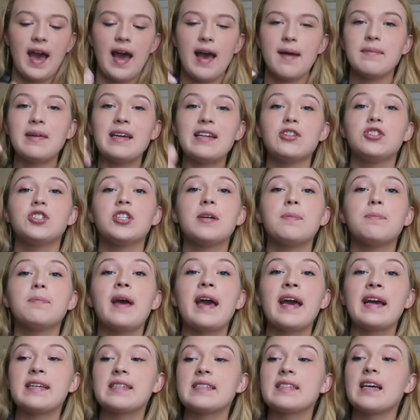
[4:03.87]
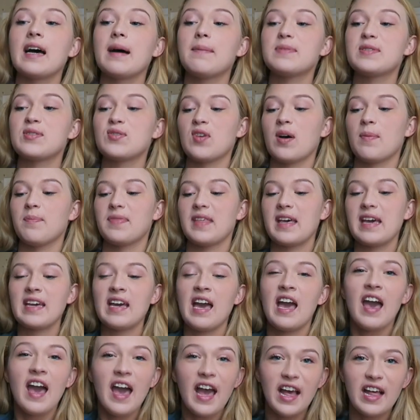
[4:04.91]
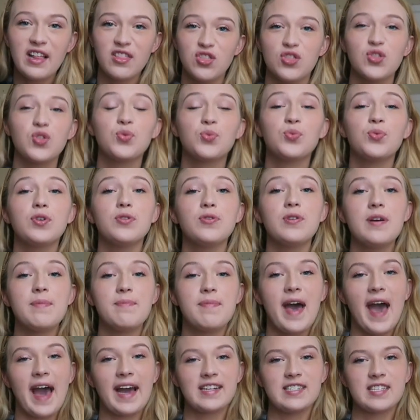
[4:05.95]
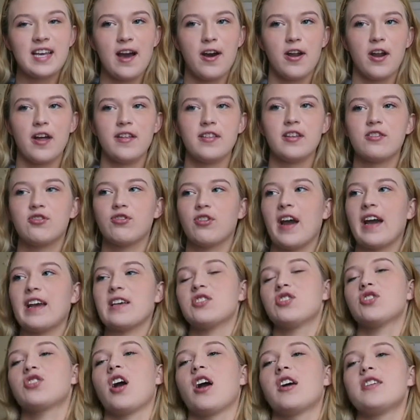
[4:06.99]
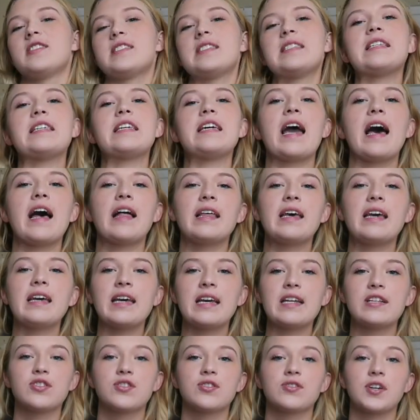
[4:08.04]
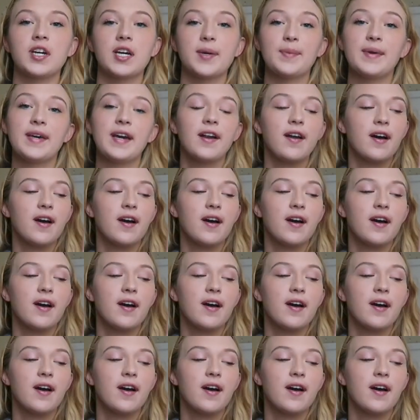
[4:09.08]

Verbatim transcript: I mean, she picks up something and threw it back down on the tray, starts yelling and screaming.